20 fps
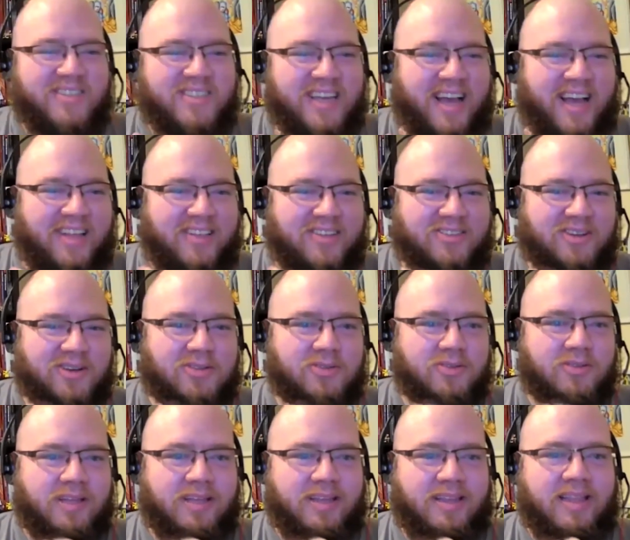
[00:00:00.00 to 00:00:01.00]
So yeah, there's also
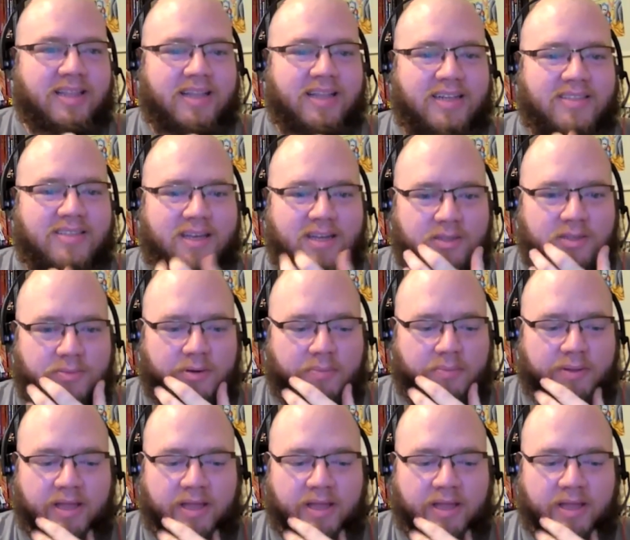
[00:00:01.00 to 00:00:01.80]
like th- that side as well.